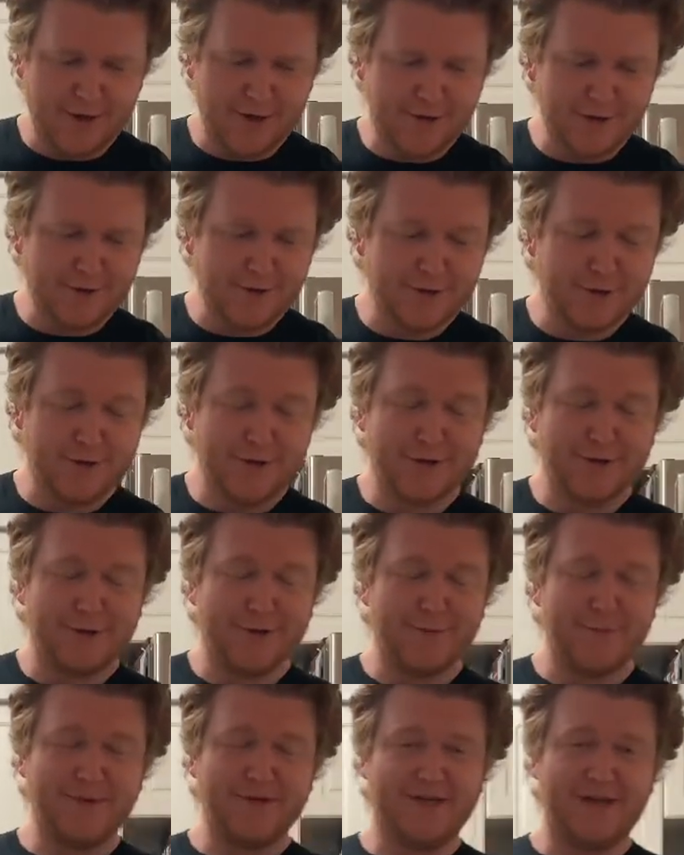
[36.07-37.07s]
Despite the
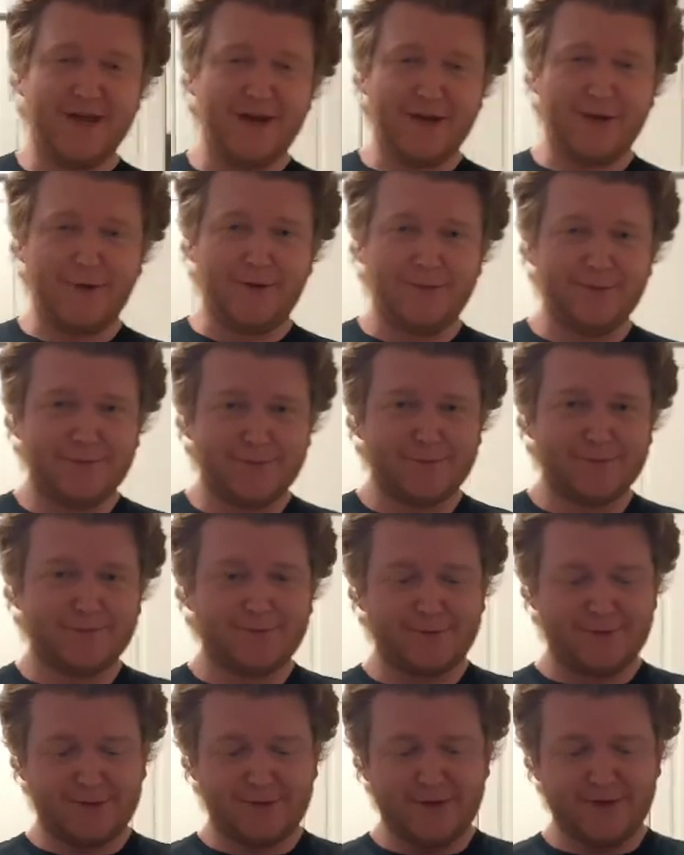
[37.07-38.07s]
ubiquity of the
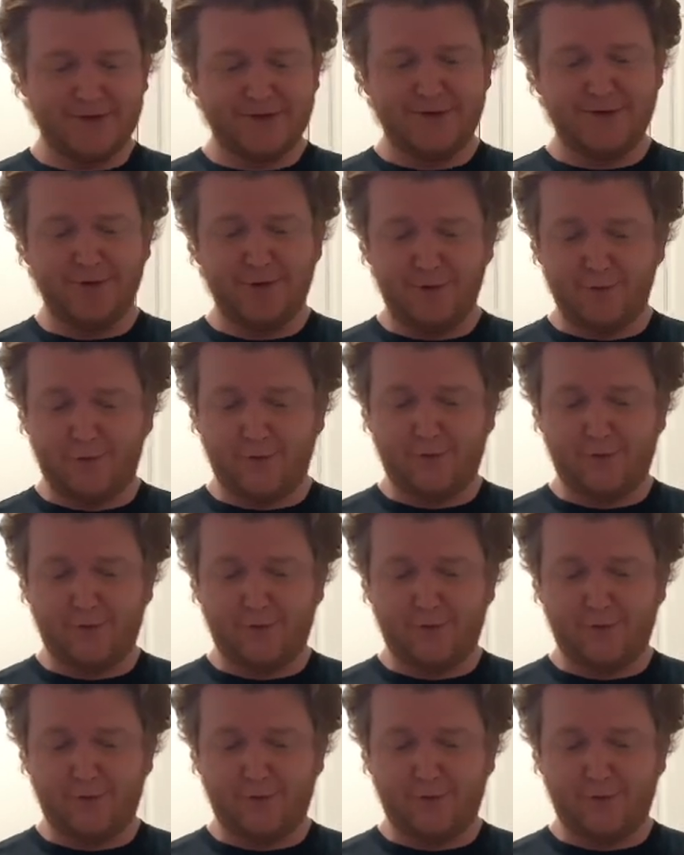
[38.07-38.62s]
potato,